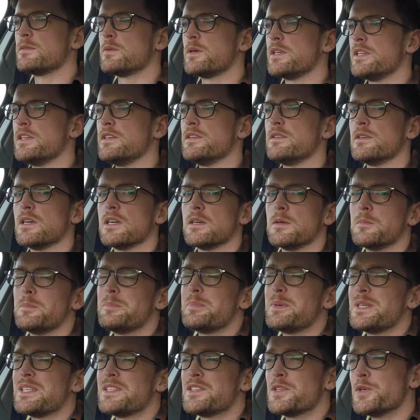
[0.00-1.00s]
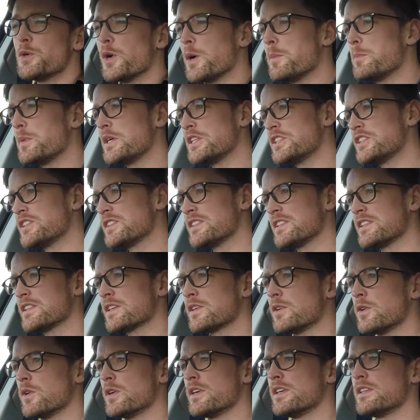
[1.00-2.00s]
when you are a bit too ambitious in the
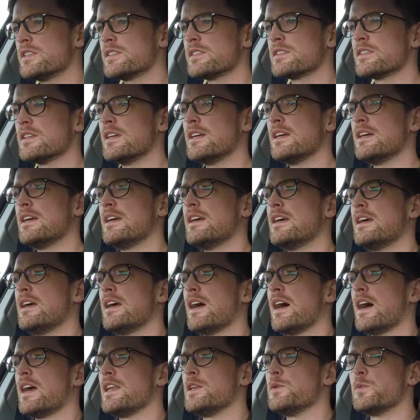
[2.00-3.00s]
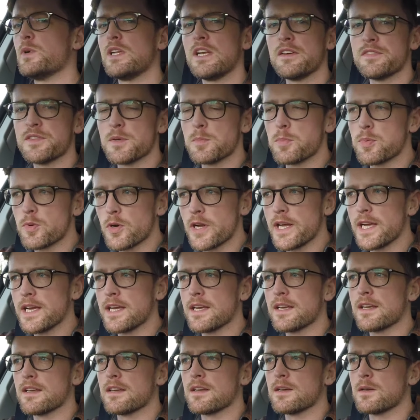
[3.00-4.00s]
corners, and you will have to
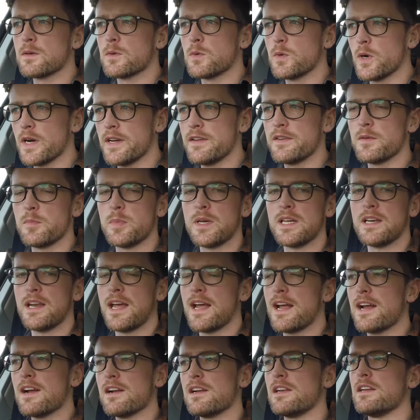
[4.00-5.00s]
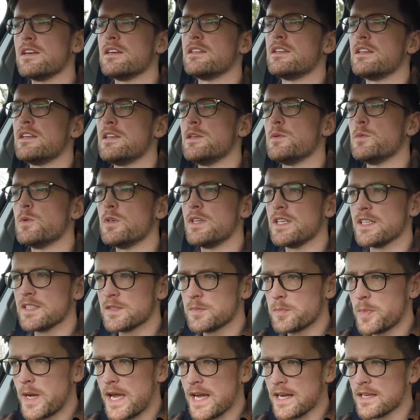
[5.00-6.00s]
brake quite a bit earlier than you would
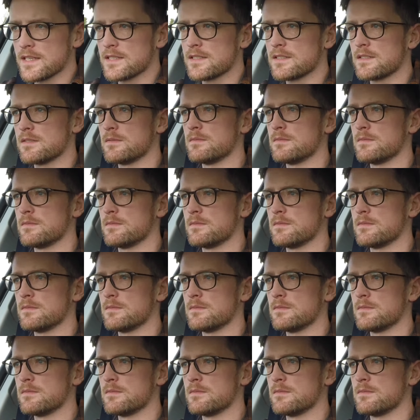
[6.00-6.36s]
expect.